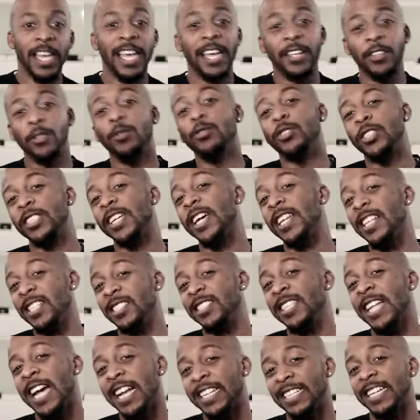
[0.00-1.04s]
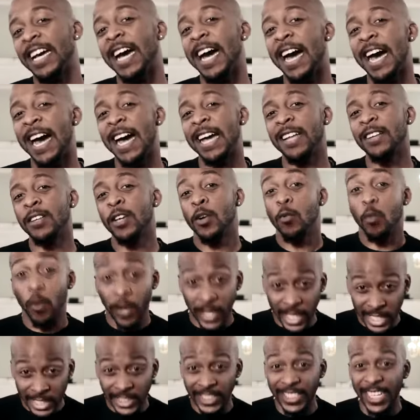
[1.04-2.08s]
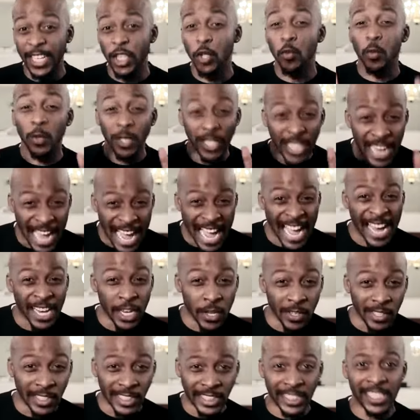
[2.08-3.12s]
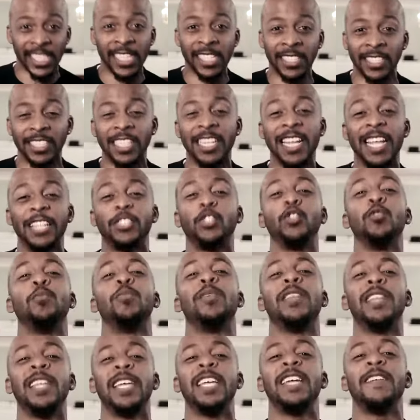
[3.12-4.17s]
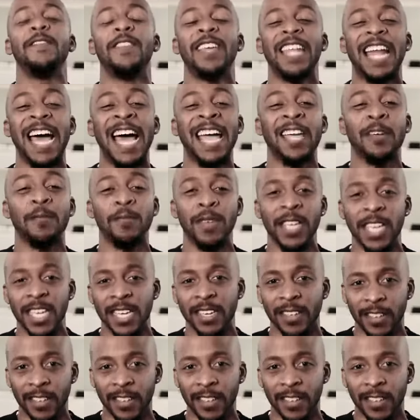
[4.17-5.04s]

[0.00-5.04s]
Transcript: and you said he's not God? Well, he said you will die in your sins unless you believe that I am he.